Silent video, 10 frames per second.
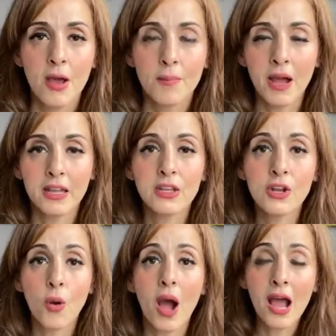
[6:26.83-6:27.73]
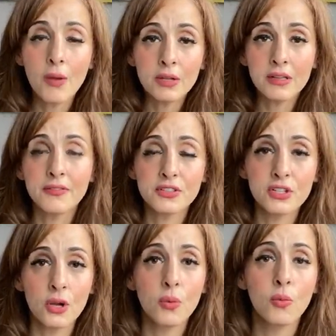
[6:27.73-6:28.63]
But, you know, I would love to
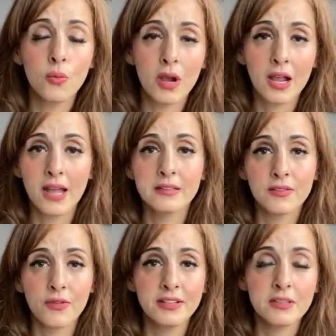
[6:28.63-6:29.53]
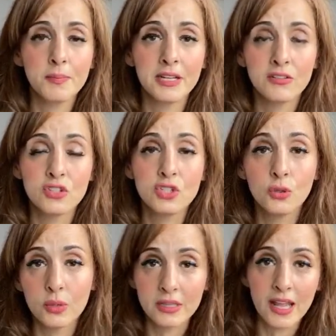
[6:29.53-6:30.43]
know what kinds of recipes you
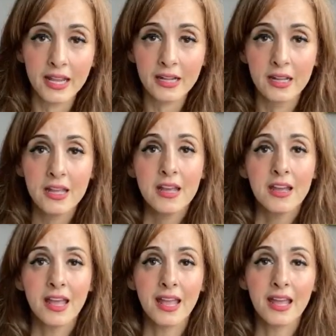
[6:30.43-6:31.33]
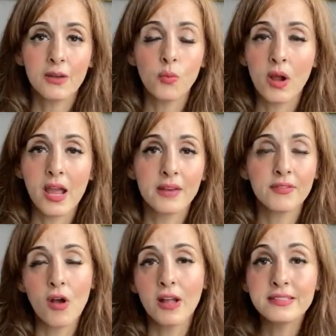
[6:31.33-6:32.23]
would like and what kind of
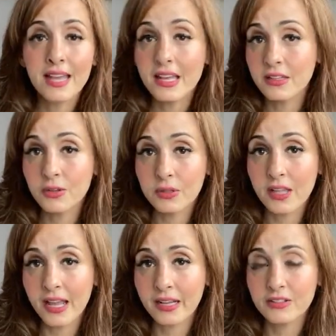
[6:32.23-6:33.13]
content you would like.